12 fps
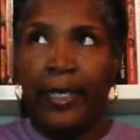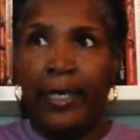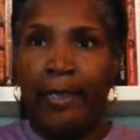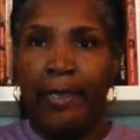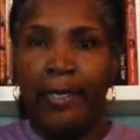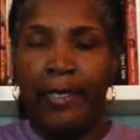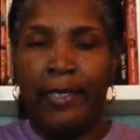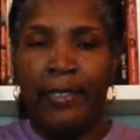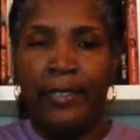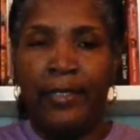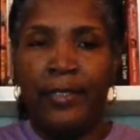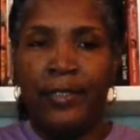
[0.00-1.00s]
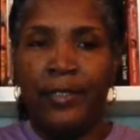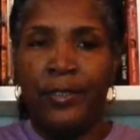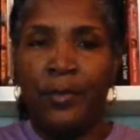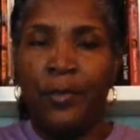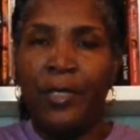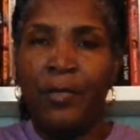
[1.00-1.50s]
and
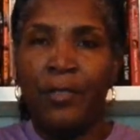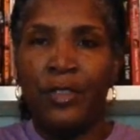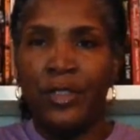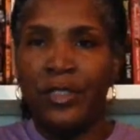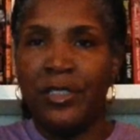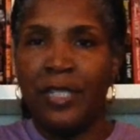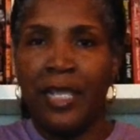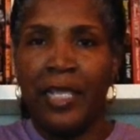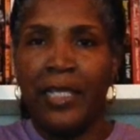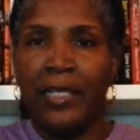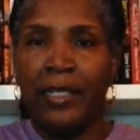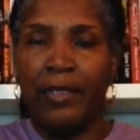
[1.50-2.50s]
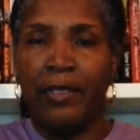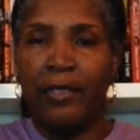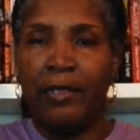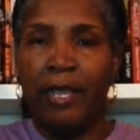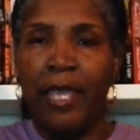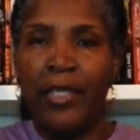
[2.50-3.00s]
we were just like
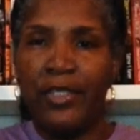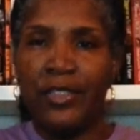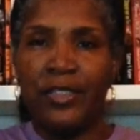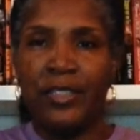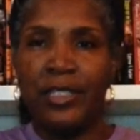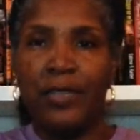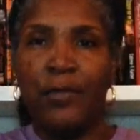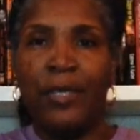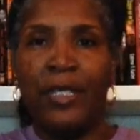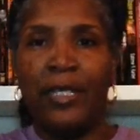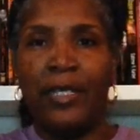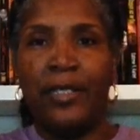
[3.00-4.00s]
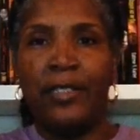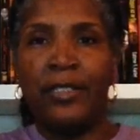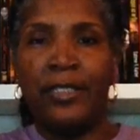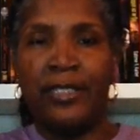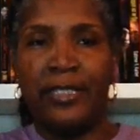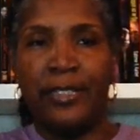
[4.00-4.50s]
anxiously waiting
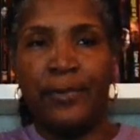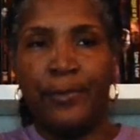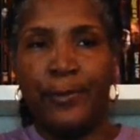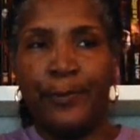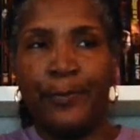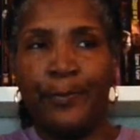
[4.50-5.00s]
the sequel.